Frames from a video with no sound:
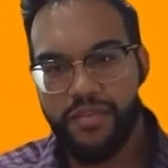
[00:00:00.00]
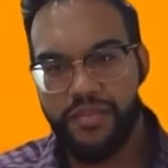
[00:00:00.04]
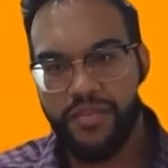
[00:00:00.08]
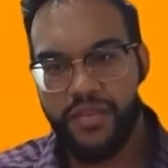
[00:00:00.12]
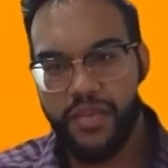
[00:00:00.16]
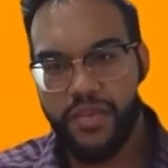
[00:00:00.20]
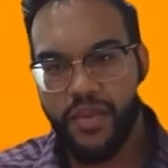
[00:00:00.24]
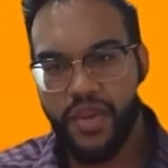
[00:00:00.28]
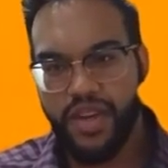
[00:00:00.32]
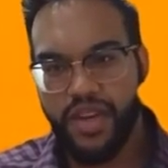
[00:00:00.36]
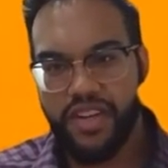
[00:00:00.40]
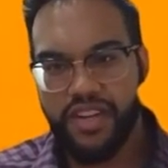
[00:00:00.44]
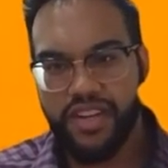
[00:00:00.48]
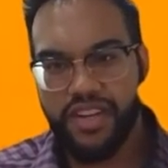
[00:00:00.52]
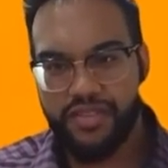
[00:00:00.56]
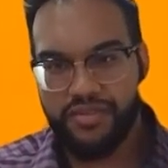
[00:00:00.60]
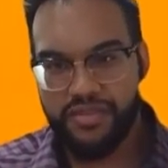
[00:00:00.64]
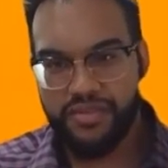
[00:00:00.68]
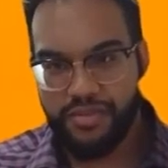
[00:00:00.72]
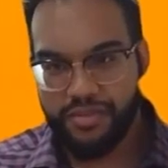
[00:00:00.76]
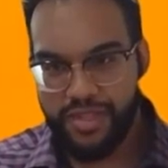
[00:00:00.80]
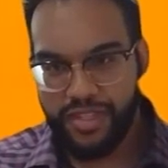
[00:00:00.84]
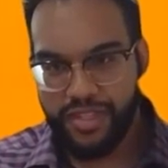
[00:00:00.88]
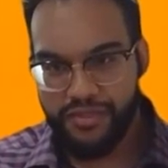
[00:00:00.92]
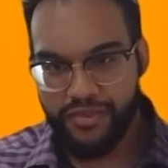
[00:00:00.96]
We all come
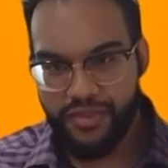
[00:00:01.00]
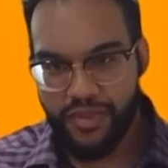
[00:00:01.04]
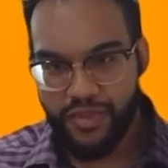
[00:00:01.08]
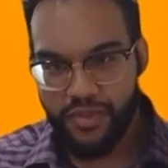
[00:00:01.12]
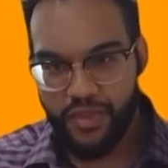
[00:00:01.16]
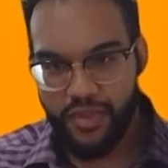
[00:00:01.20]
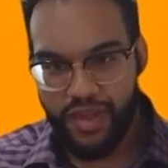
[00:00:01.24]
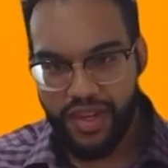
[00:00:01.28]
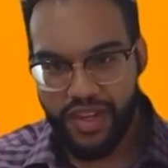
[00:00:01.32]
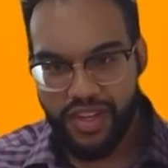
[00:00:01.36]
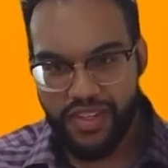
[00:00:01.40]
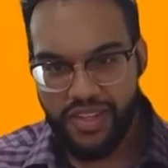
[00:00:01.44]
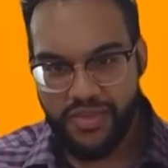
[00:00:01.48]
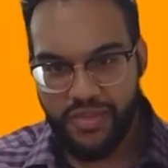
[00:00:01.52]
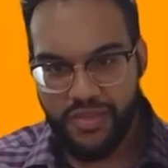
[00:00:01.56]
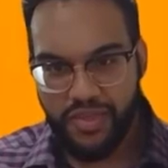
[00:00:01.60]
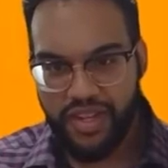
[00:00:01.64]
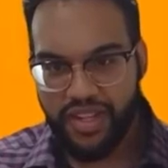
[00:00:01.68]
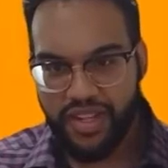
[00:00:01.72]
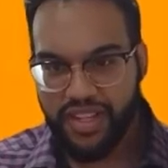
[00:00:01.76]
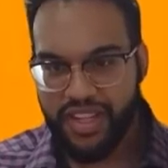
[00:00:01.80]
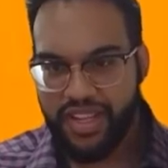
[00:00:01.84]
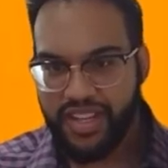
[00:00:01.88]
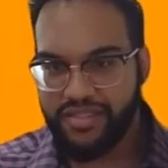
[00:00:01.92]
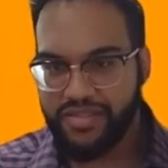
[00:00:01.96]
from different walks. We
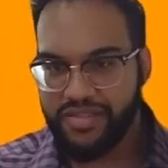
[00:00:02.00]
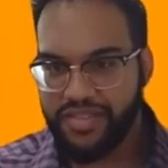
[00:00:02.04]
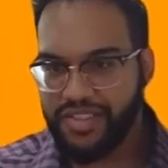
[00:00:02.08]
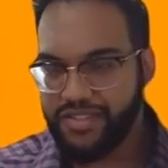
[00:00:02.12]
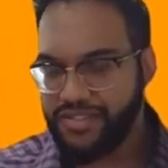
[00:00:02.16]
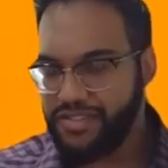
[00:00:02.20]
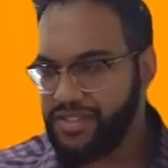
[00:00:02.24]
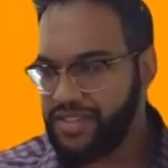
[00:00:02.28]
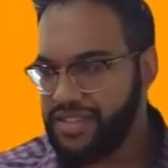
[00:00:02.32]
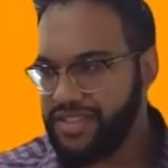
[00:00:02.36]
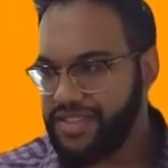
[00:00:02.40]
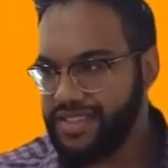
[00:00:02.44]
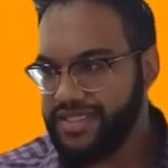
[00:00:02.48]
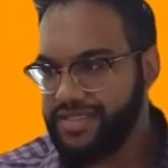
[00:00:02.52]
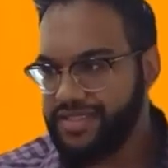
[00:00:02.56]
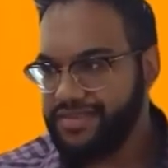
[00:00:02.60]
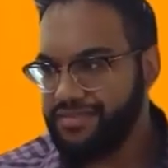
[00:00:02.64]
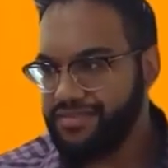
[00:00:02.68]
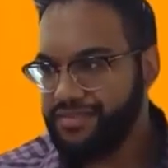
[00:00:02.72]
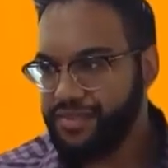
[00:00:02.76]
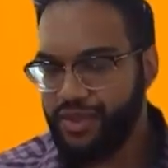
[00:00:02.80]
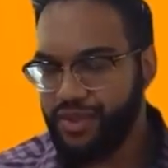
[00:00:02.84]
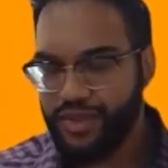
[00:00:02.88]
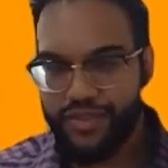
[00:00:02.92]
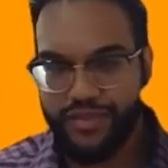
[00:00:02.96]
all have different
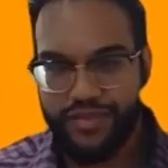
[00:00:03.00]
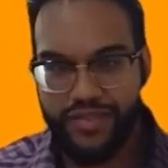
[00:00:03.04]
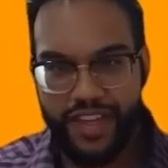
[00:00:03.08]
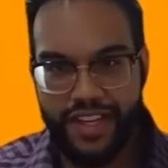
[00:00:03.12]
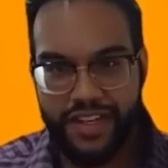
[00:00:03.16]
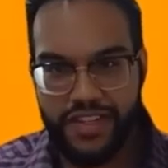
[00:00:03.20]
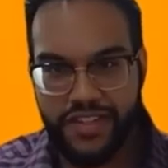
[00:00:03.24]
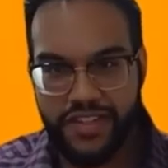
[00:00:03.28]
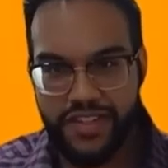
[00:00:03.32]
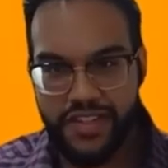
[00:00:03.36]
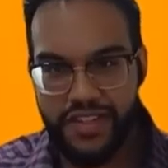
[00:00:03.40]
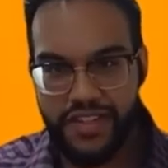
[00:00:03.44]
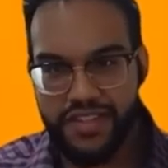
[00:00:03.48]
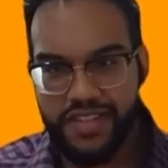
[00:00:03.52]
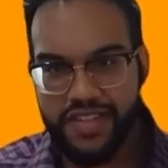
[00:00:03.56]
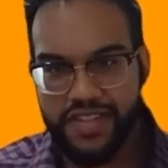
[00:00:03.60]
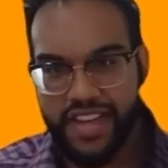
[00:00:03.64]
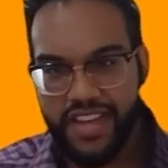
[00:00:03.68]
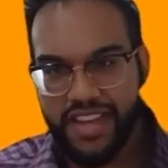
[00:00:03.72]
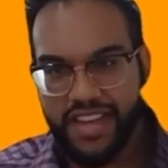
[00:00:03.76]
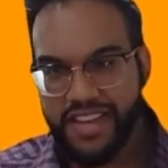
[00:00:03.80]
motivations.